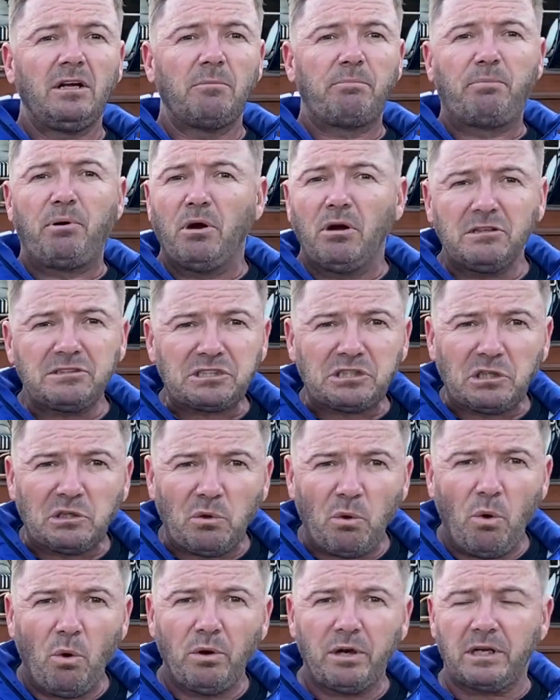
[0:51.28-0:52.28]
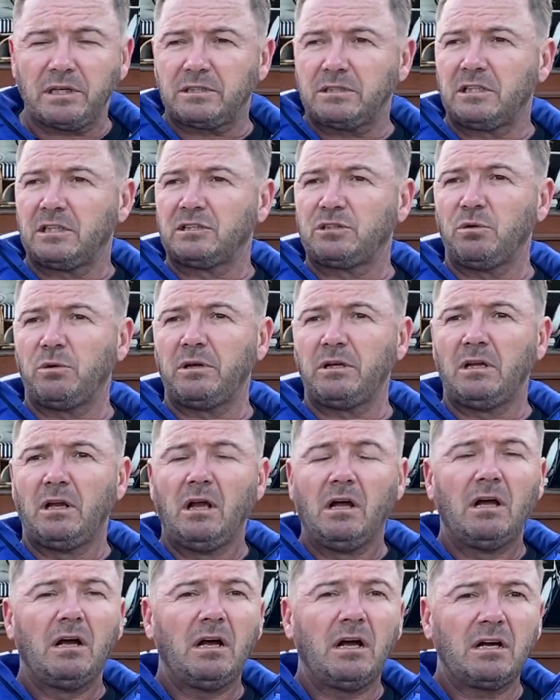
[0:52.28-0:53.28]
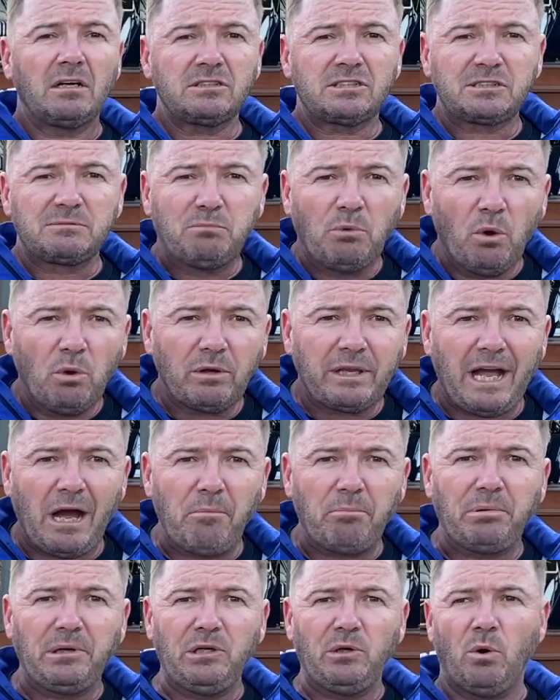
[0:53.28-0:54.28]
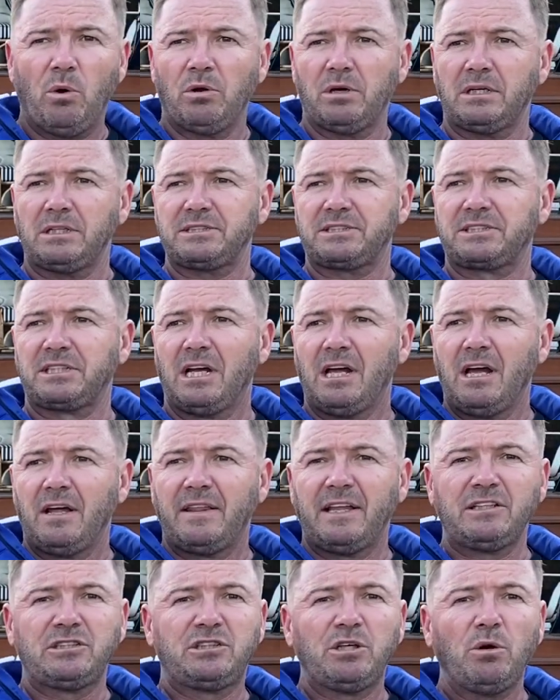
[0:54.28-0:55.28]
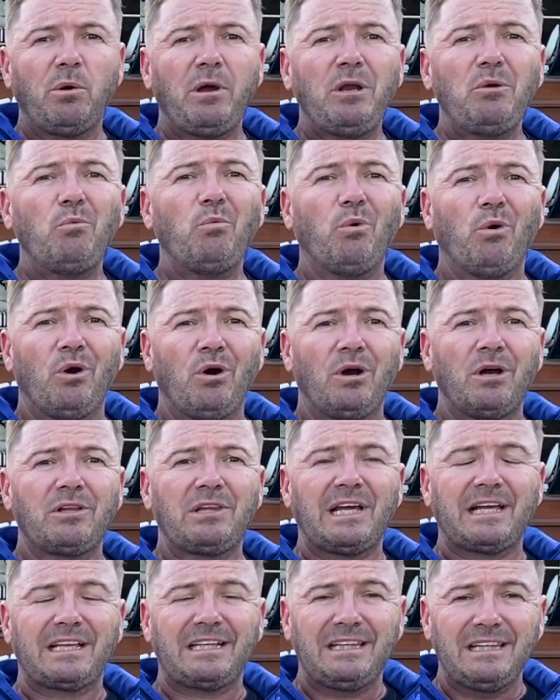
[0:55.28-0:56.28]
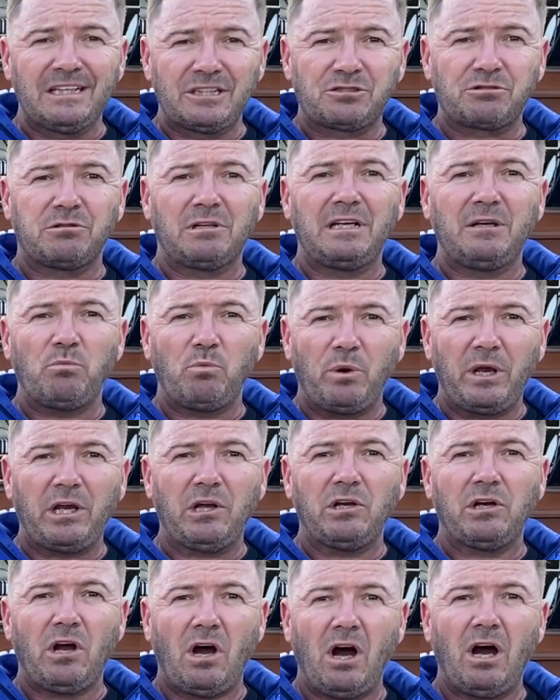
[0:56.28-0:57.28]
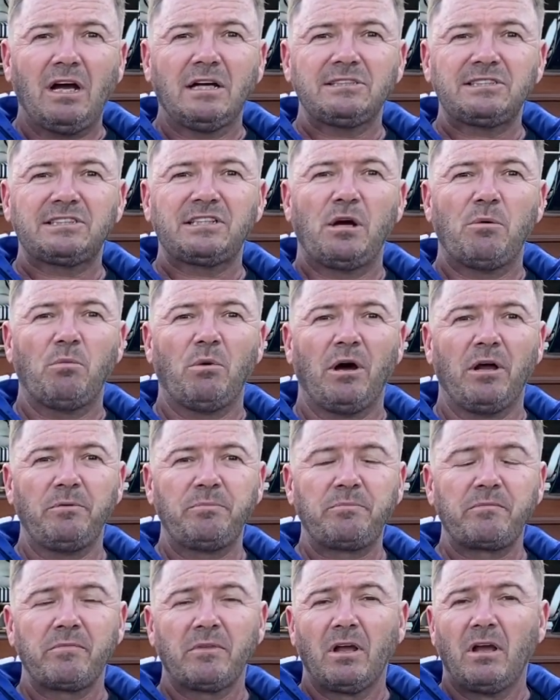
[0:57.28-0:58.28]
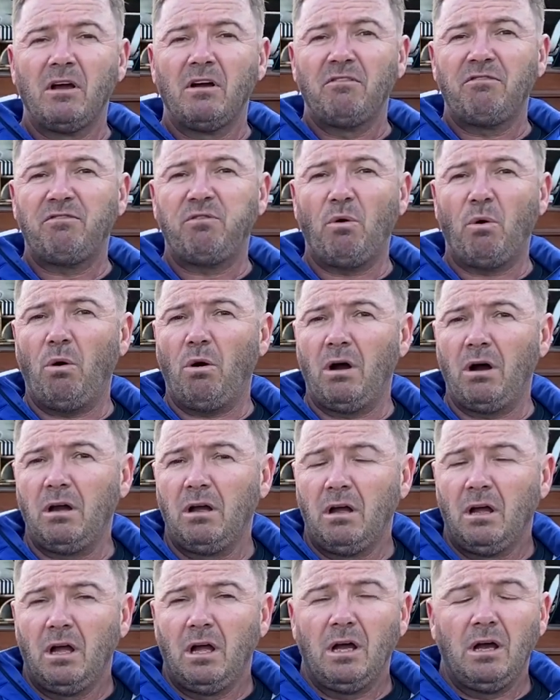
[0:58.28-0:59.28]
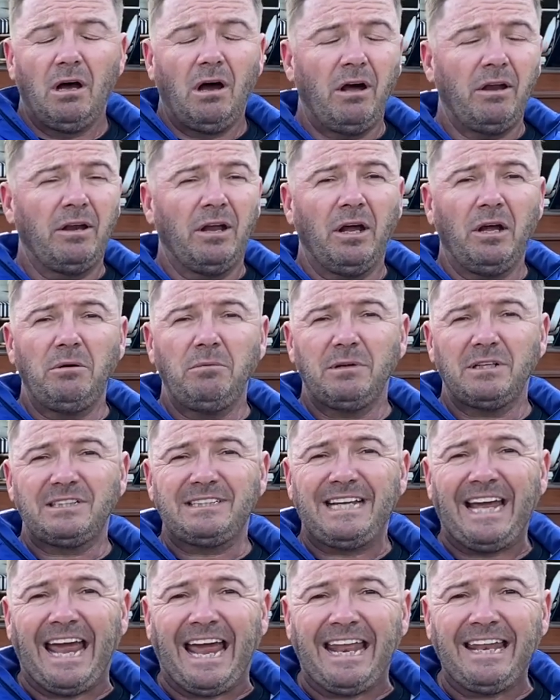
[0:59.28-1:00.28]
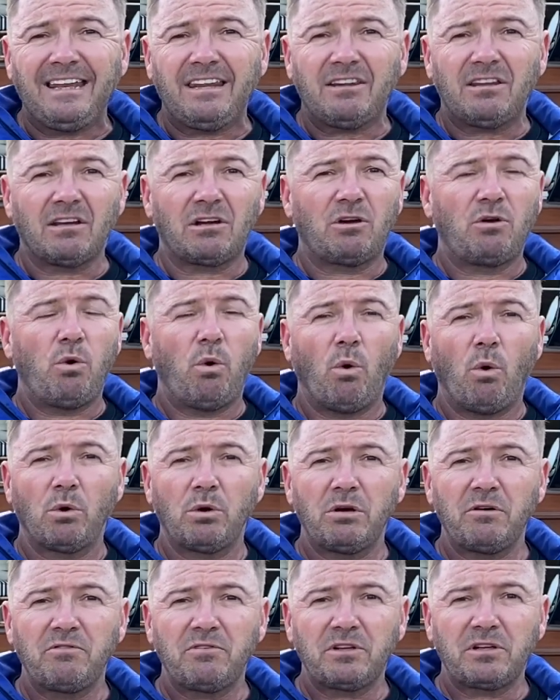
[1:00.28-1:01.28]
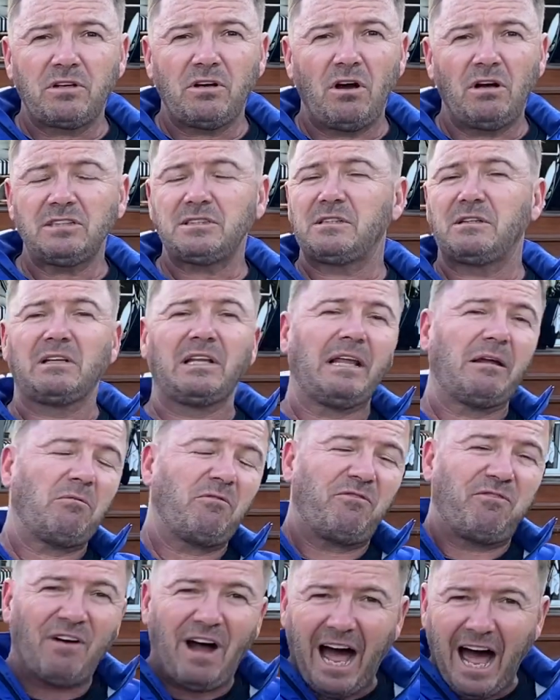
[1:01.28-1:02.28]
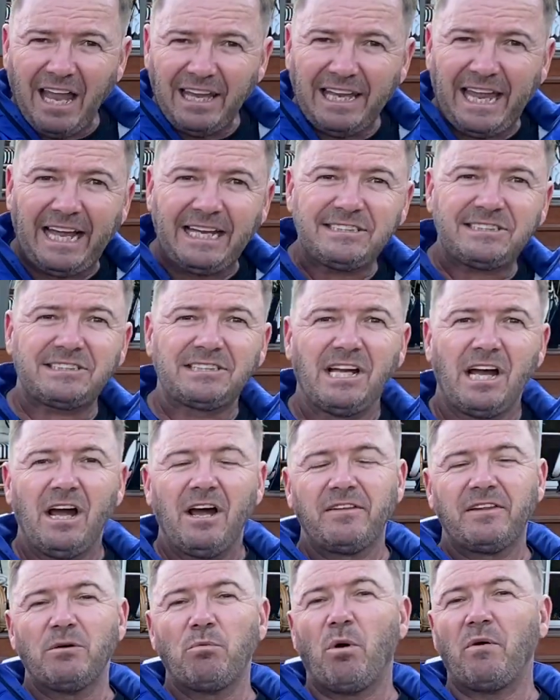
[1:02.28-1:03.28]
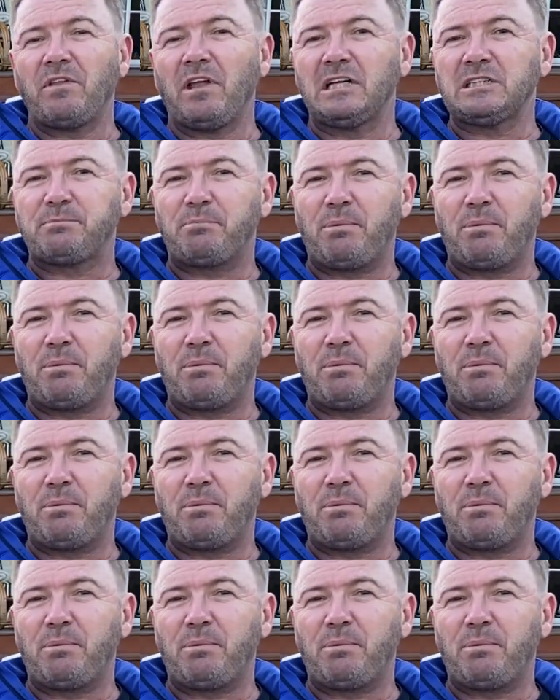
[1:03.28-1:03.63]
personal audit, they're doing small company audits, they're doing work that literally we could hire someone for, I don't know, a tenth, a quarter of the cost, far less than what those